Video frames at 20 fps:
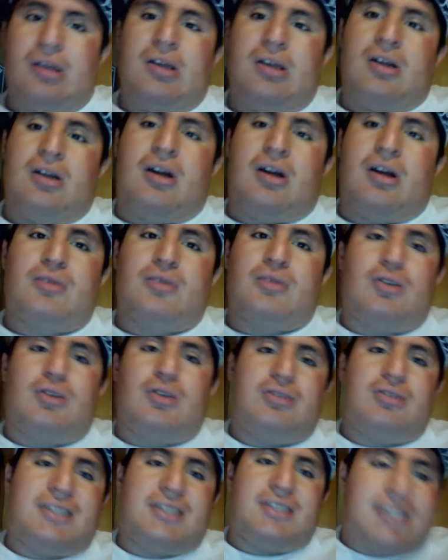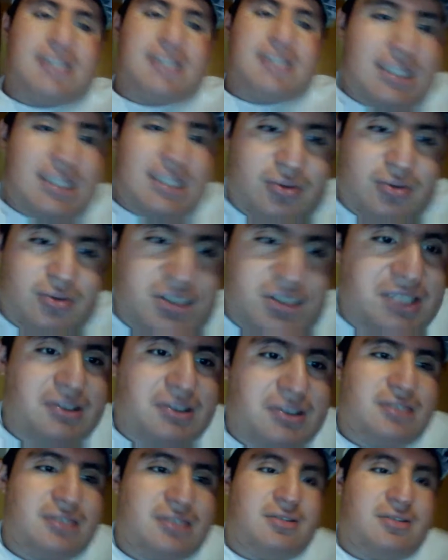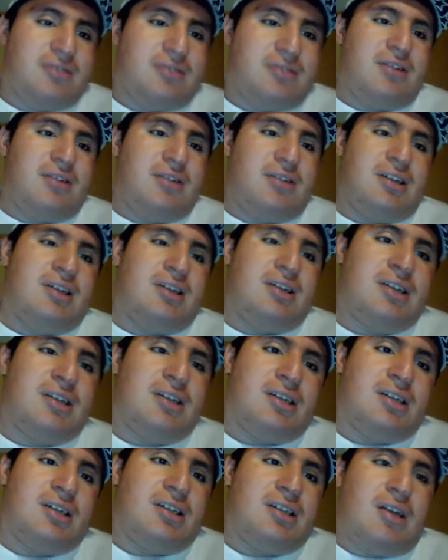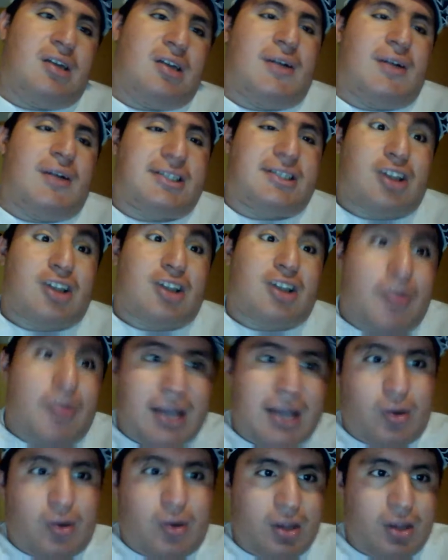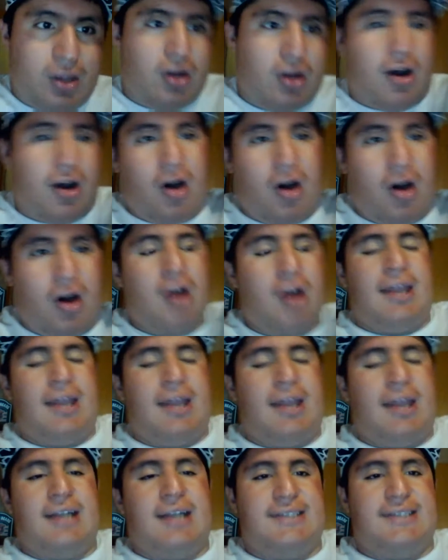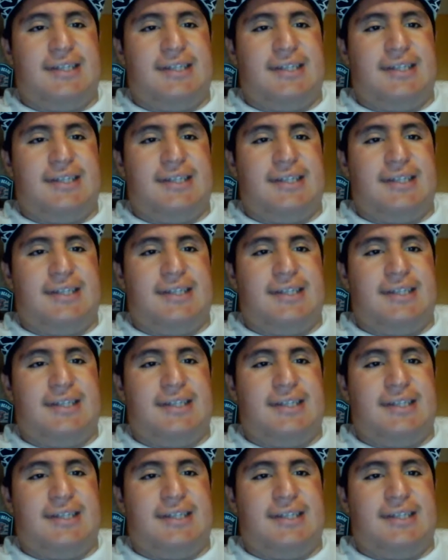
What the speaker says: Cubs won 2006 World Series. Then the White Sox come back on the whole dynasty.